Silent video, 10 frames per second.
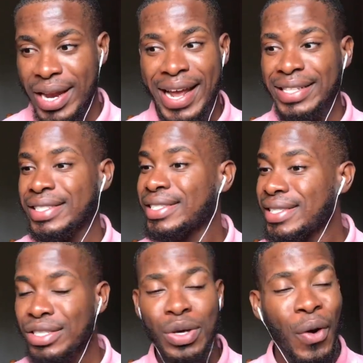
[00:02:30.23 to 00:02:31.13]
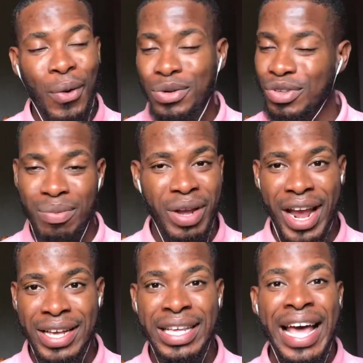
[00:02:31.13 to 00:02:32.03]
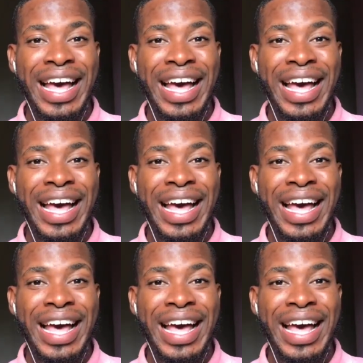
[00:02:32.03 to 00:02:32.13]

Like, this is awesome, guys.